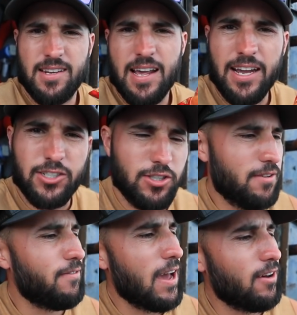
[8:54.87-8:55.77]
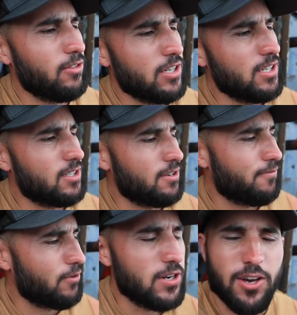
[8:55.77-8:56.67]
I actually found these
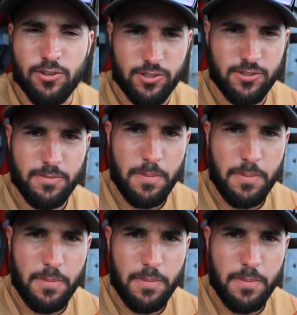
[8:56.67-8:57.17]
Fritos.